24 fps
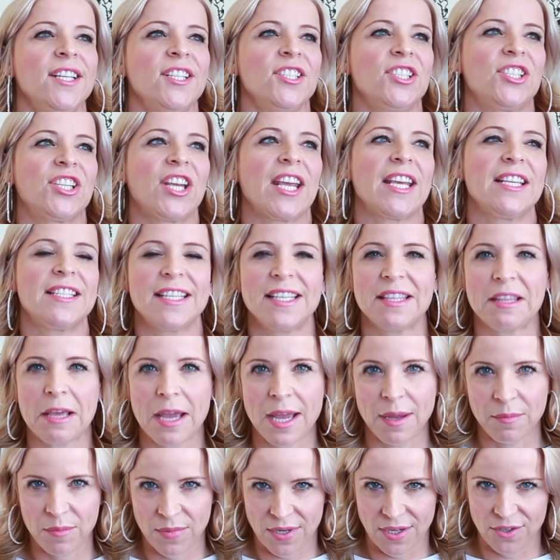chasing
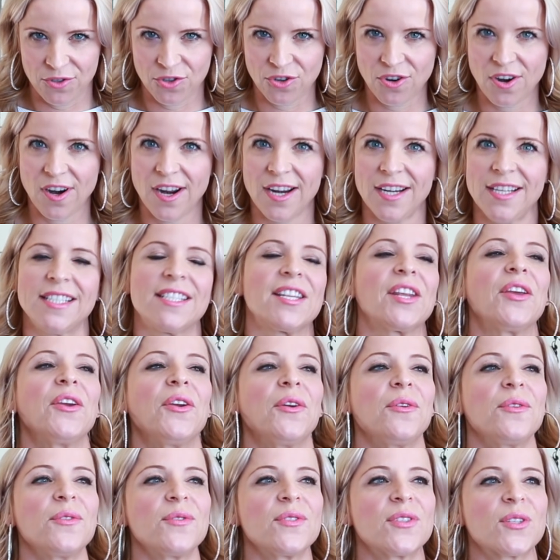them and trying
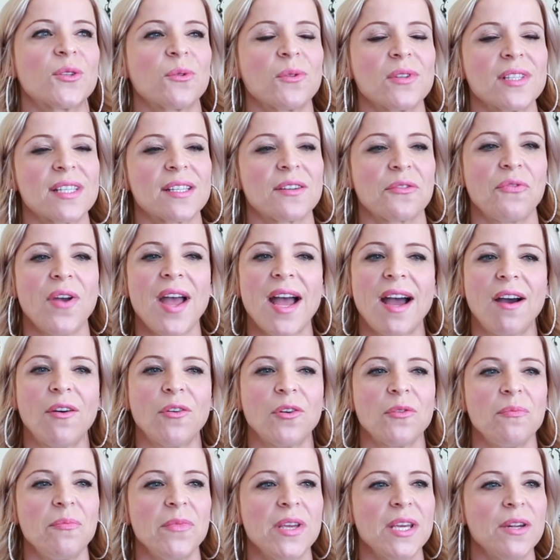to sort stuff
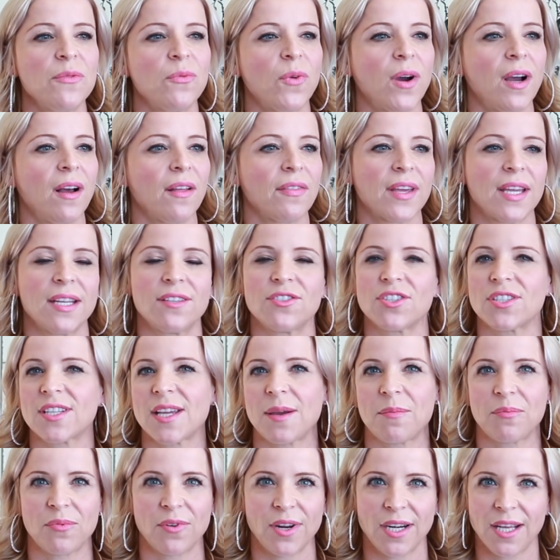out, and meanwhile they just
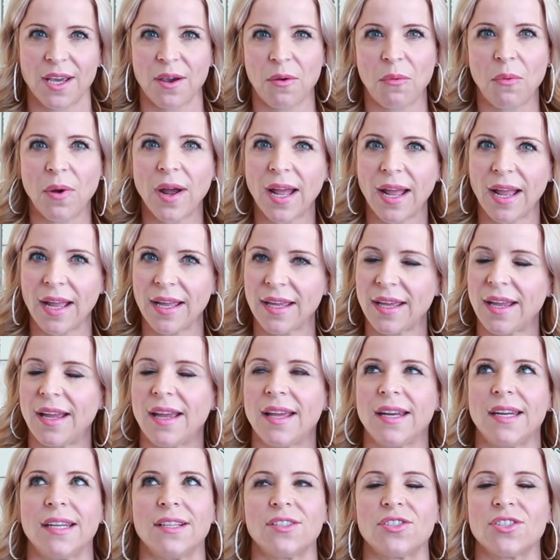kept running away,
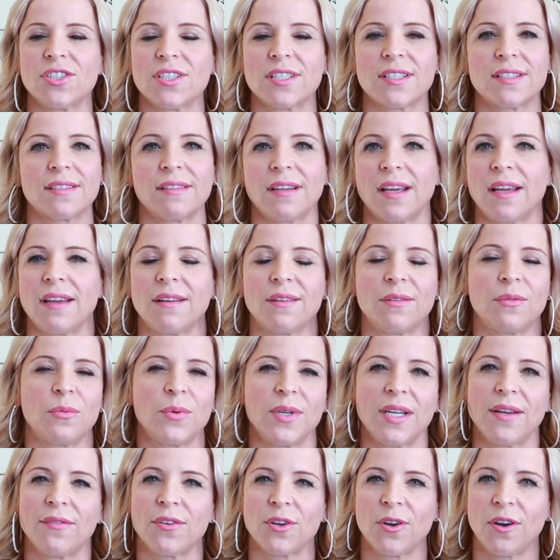and it just we
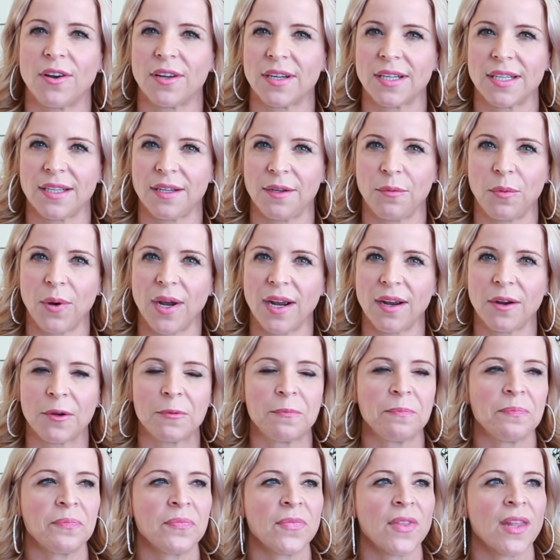never got anywhere.
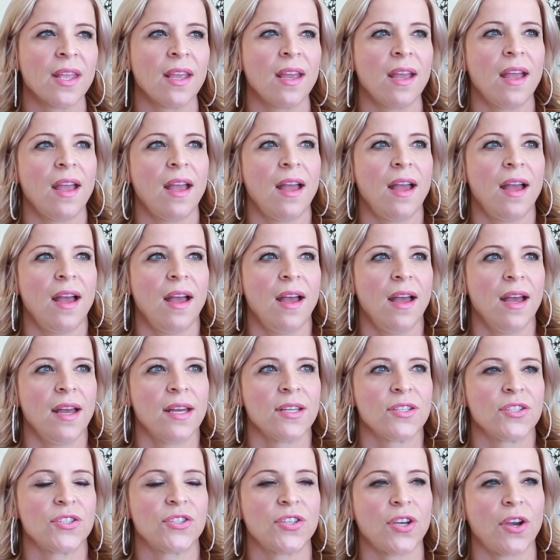
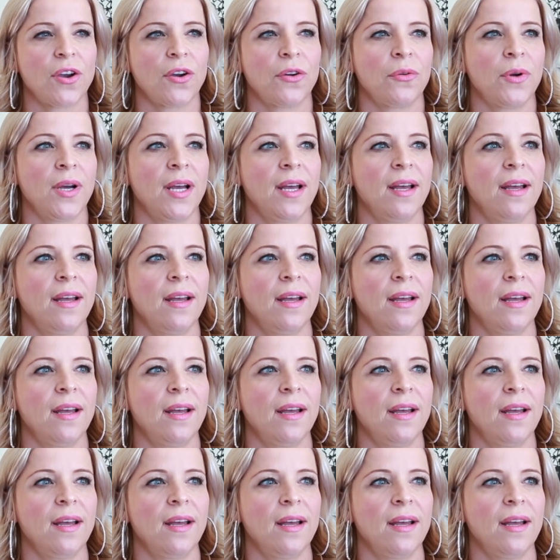So